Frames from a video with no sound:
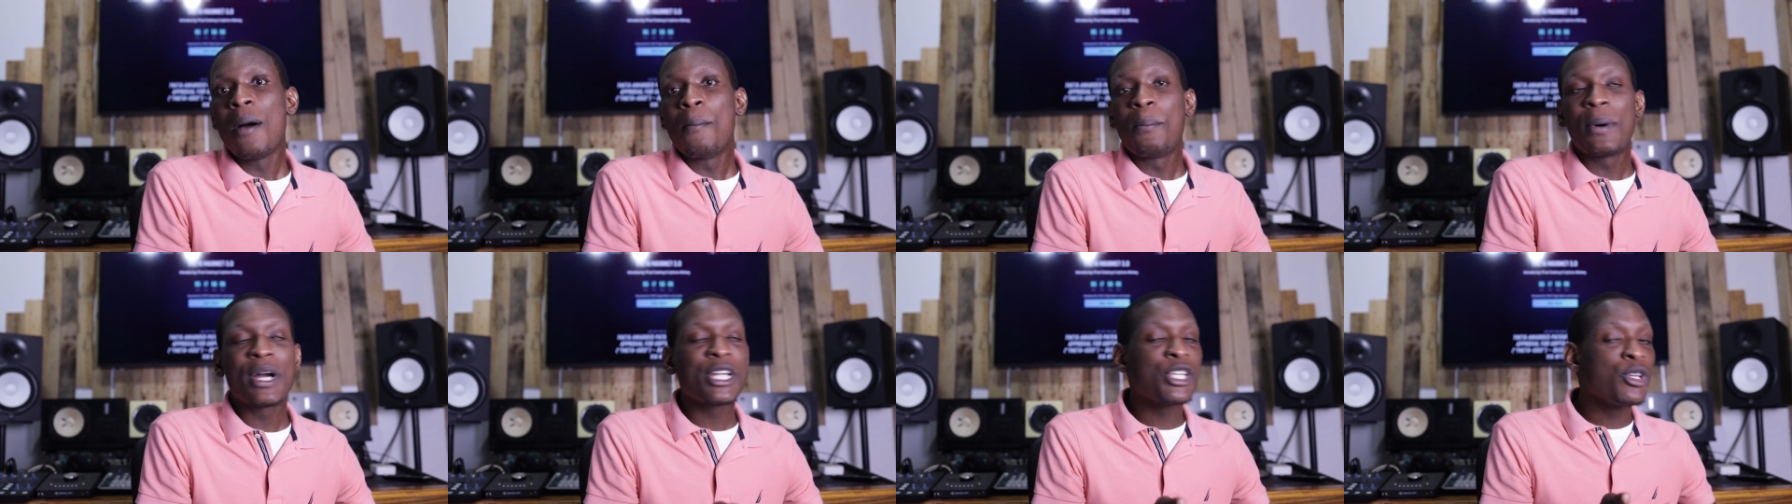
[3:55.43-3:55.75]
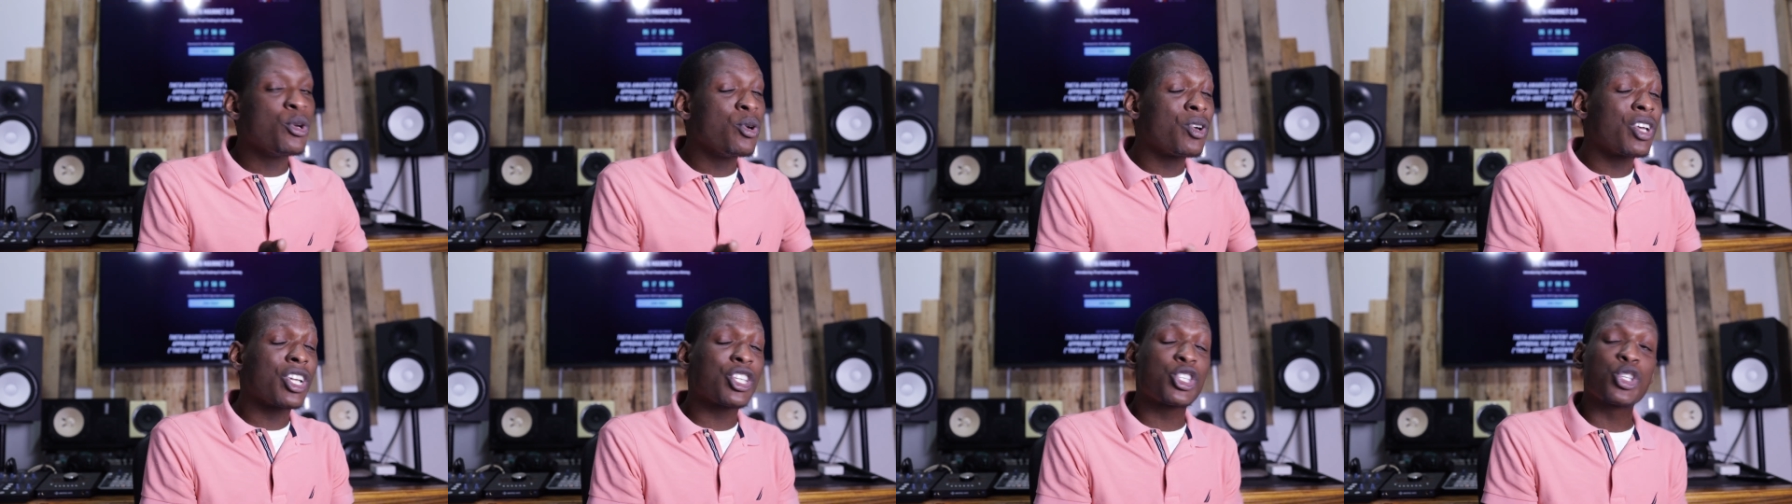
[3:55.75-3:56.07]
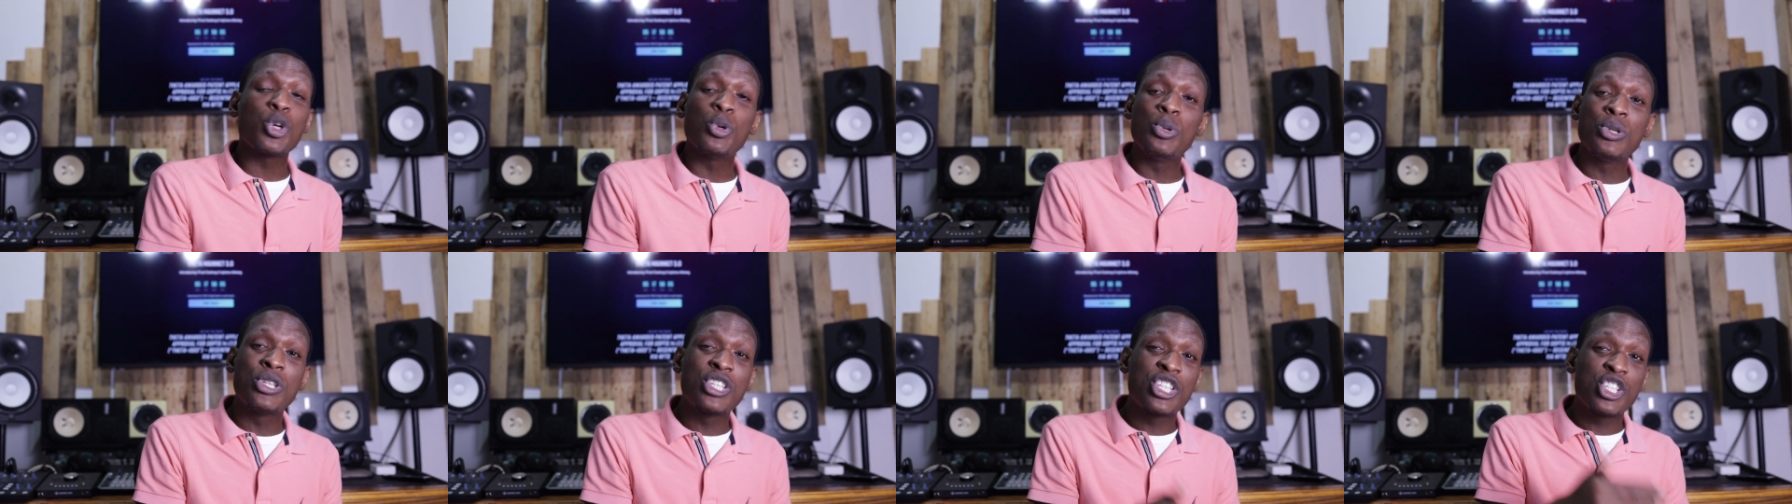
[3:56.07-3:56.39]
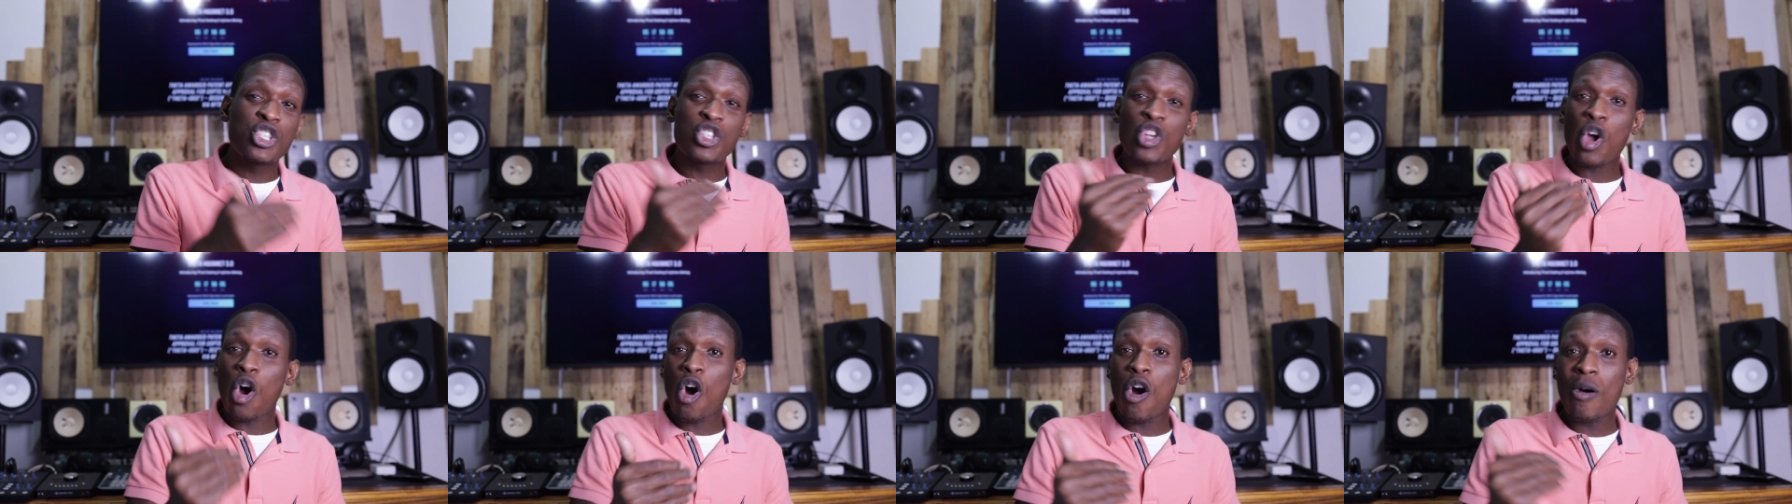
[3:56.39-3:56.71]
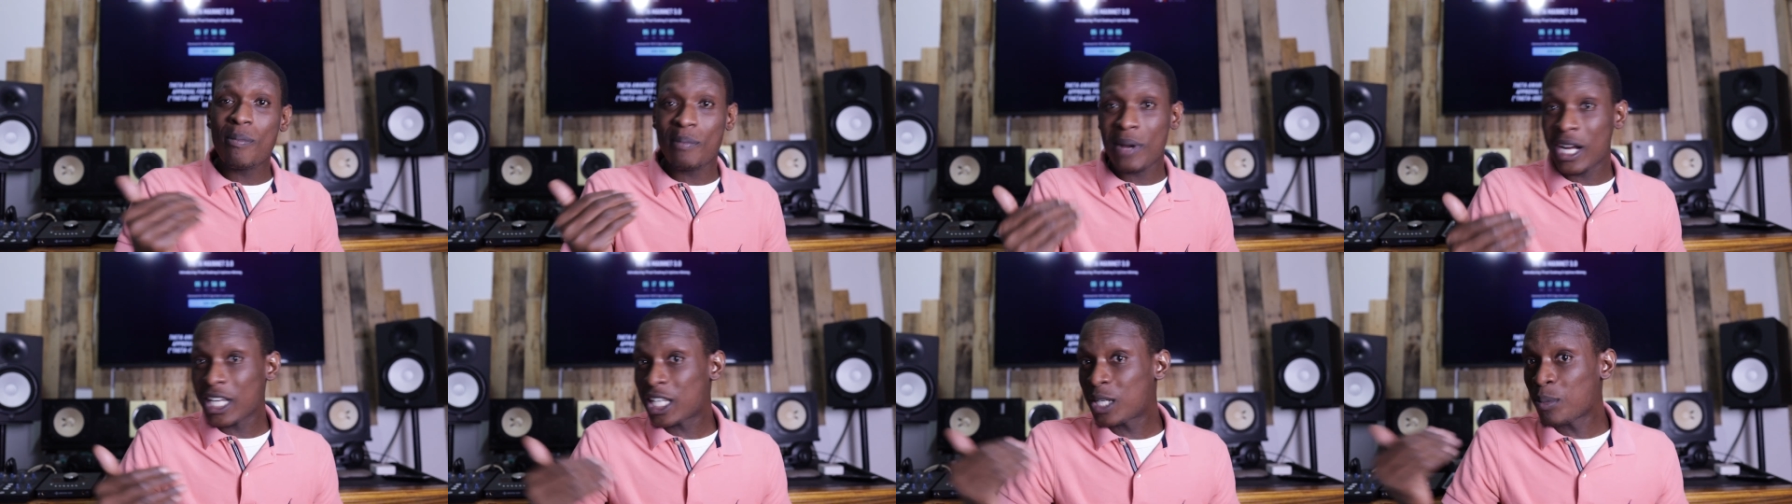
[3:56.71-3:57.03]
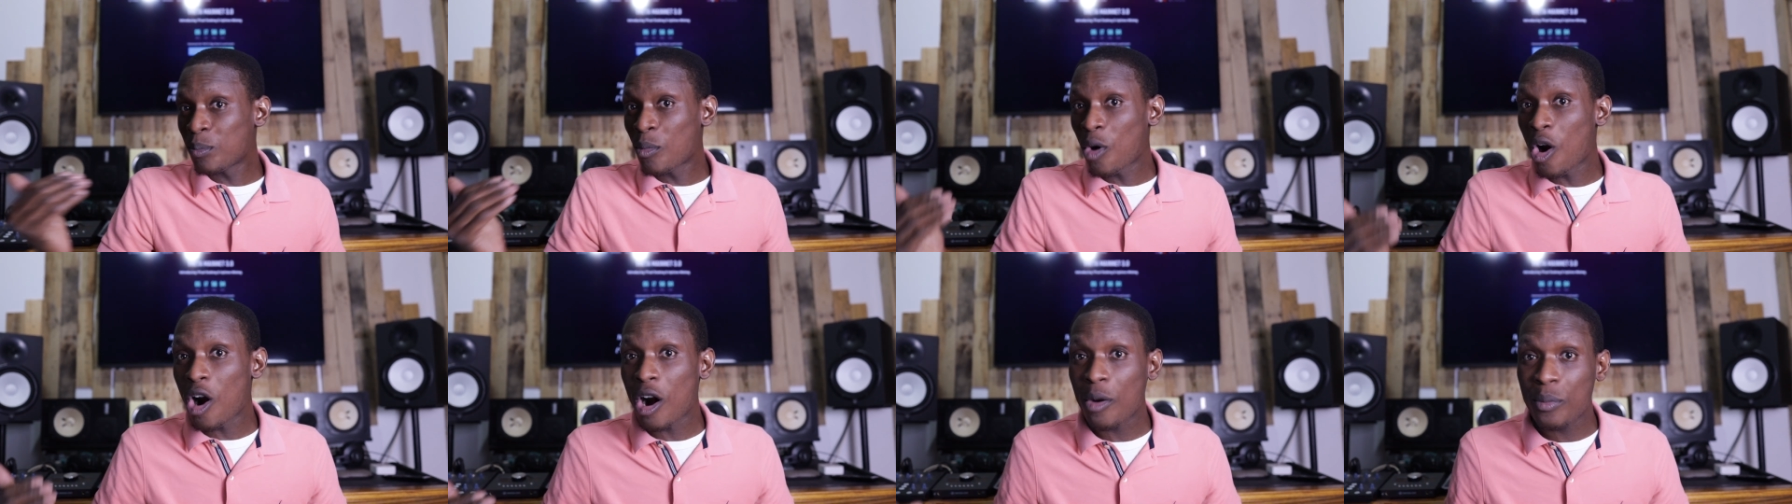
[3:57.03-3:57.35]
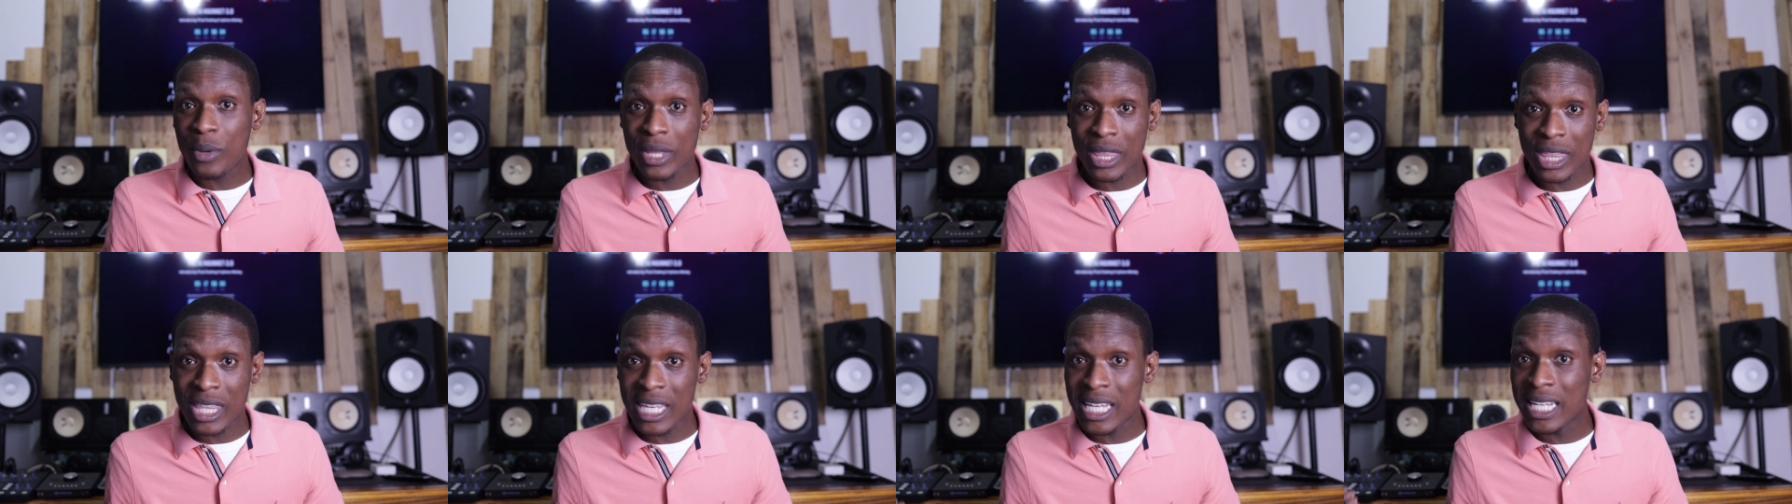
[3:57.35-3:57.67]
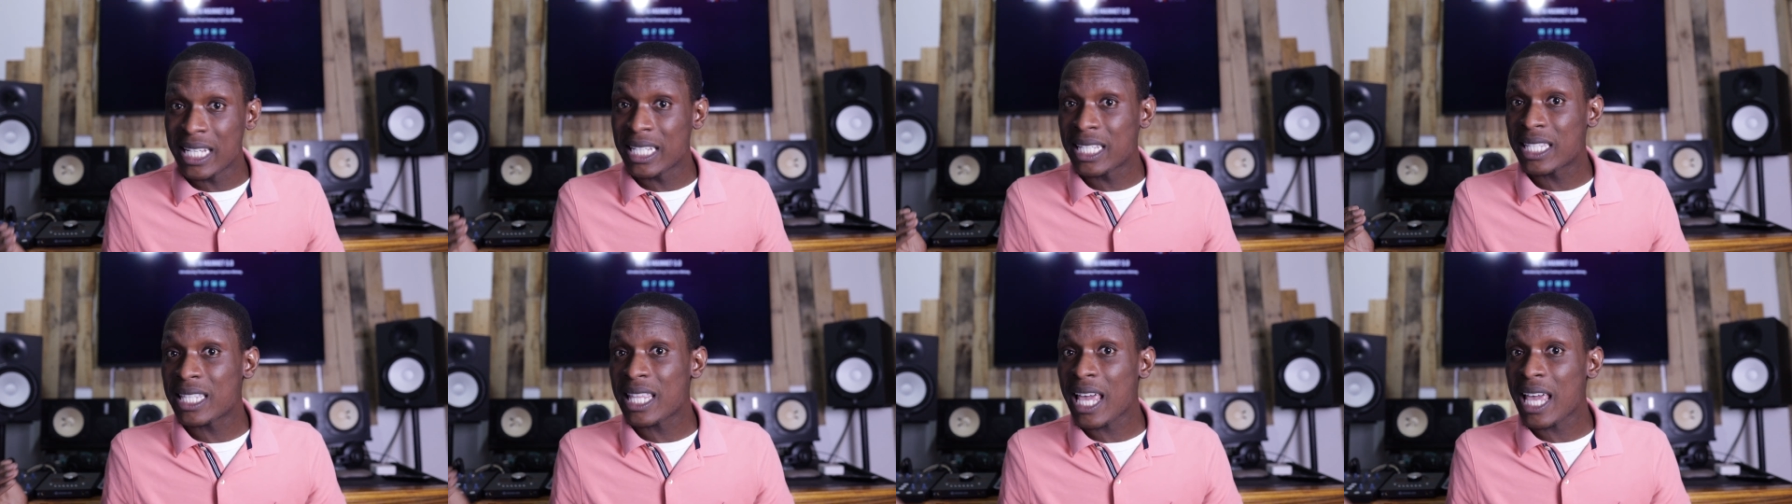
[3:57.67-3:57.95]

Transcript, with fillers: but you could do so much more with these